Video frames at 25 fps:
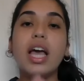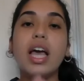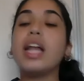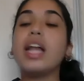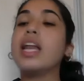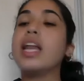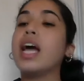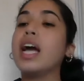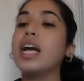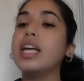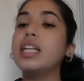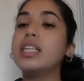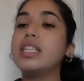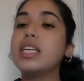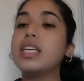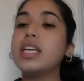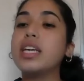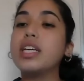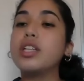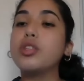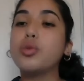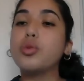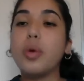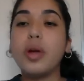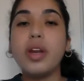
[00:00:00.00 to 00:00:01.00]
In
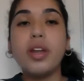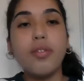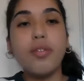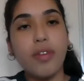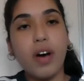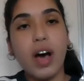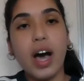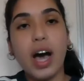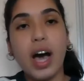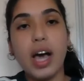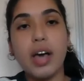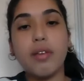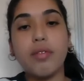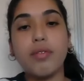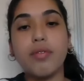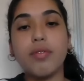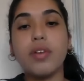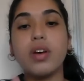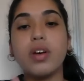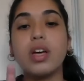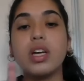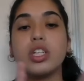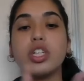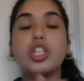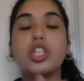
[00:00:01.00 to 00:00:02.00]
1925,
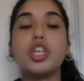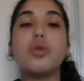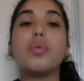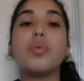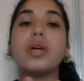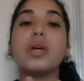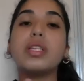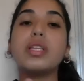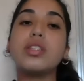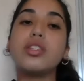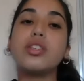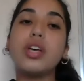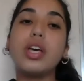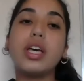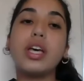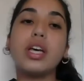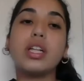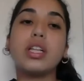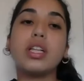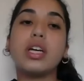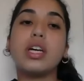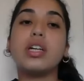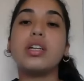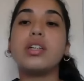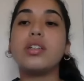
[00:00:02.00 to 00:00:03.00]
she went to
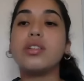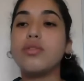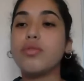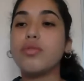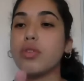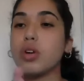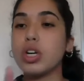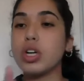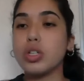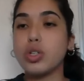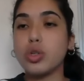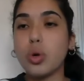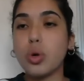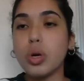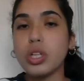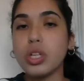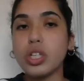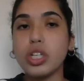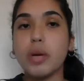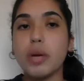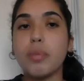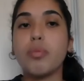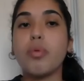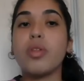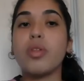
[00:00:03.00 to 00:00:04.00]
England for a short
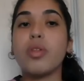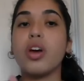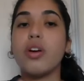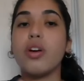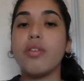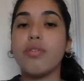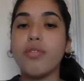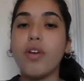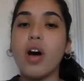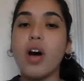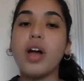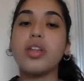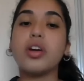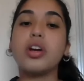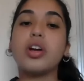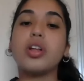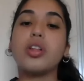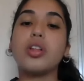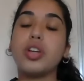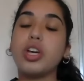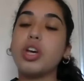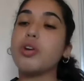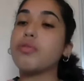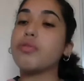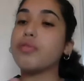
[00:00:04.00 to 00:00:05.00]
trip with her father
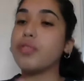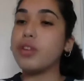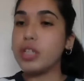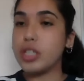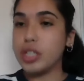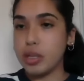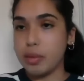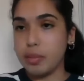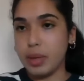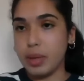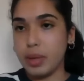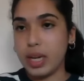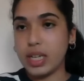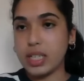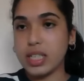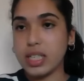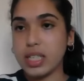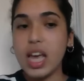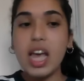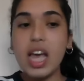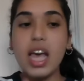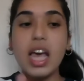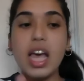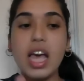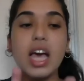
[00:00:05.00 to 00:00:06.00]
and three of her siblings.
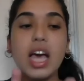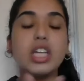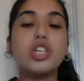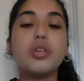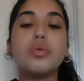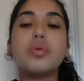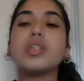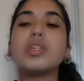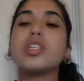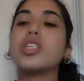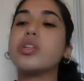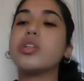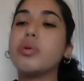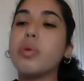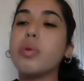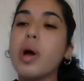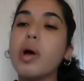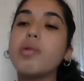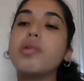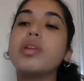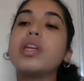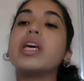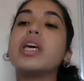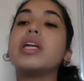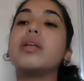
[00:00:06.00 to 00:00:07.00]
And she was
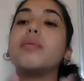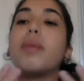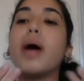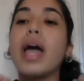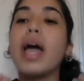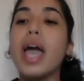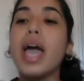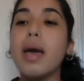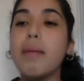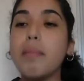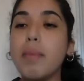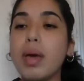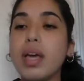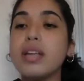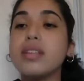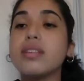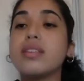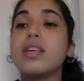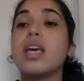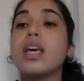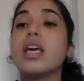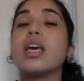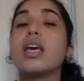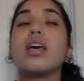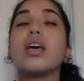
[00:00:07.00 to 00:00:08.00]
surrounded by
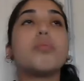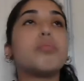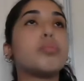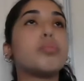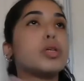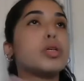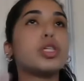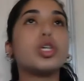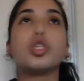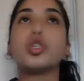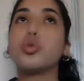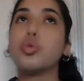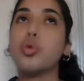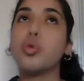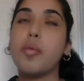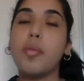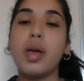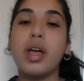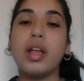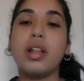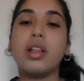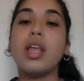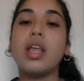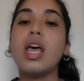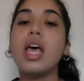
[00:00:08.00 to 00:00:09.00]
amazing British
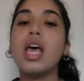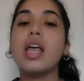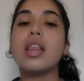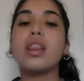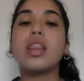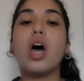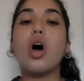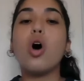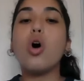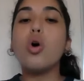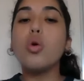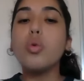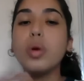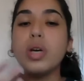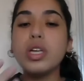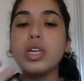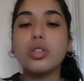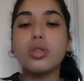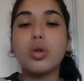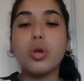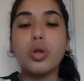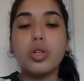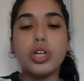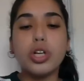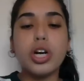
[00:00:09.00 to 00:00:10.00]
women that
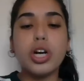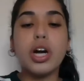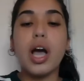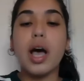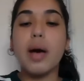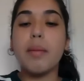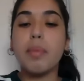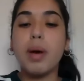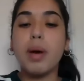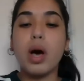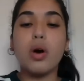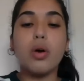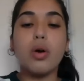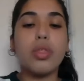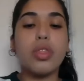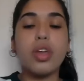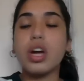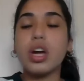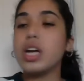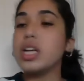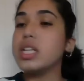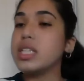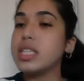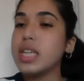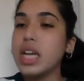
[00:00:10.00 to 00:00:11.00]
always told her about
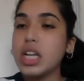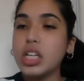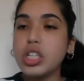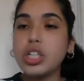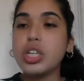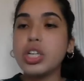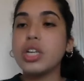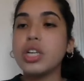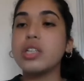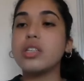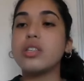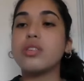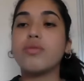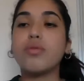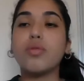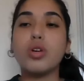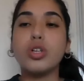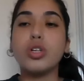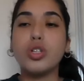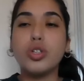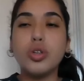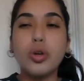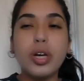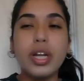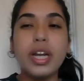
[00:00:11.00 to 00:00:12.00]
their intentions
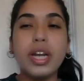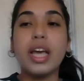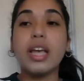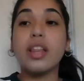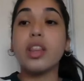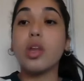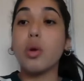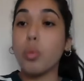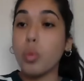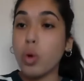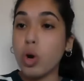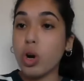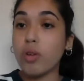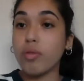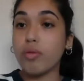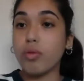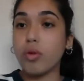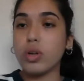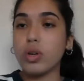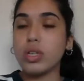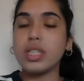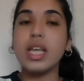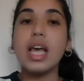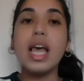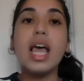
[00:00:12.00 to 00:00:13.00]
for joining the
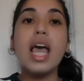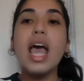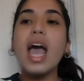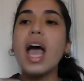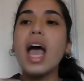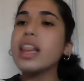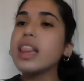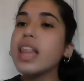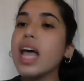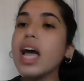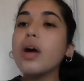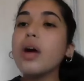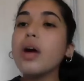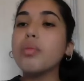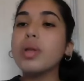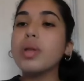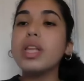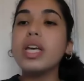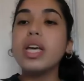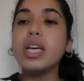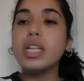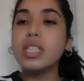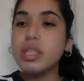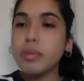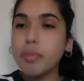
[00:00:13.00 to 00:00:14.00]
workforce. And that
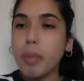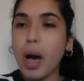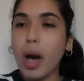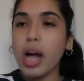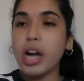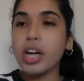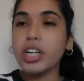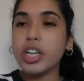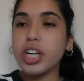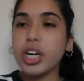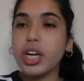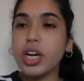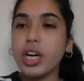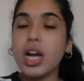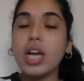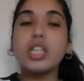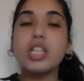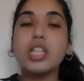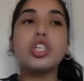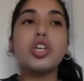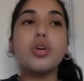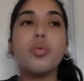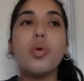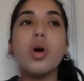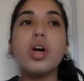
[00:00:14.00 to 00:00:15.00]
really inspired her.
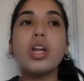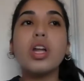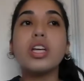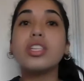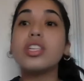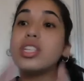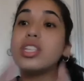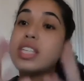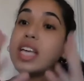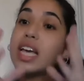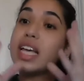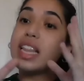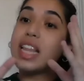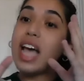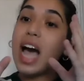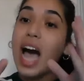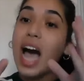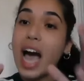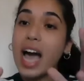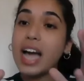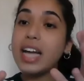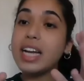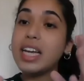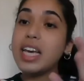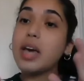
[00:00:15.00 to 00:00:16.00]
And she wanted to take
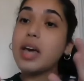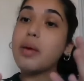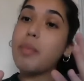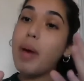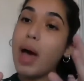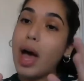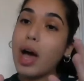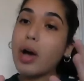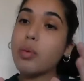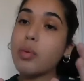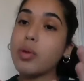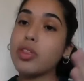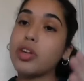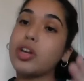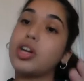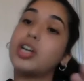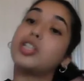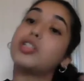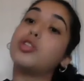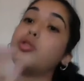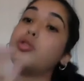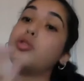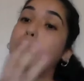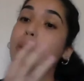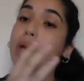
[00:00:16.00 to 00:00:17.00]
that idea back with
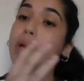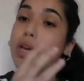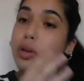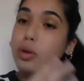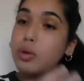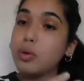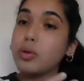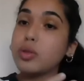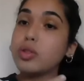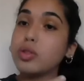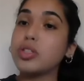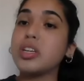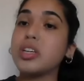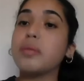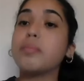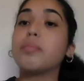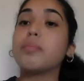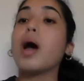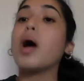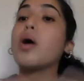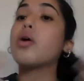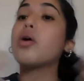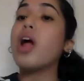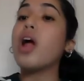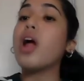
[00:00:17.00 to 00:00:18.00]
her to Beirut to
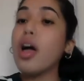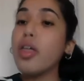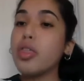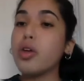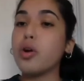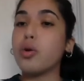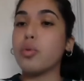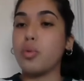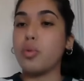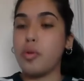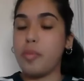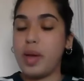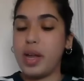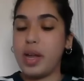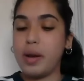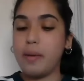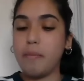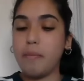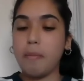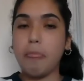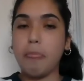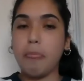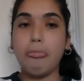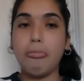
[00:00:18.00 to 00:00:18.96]
empower other women.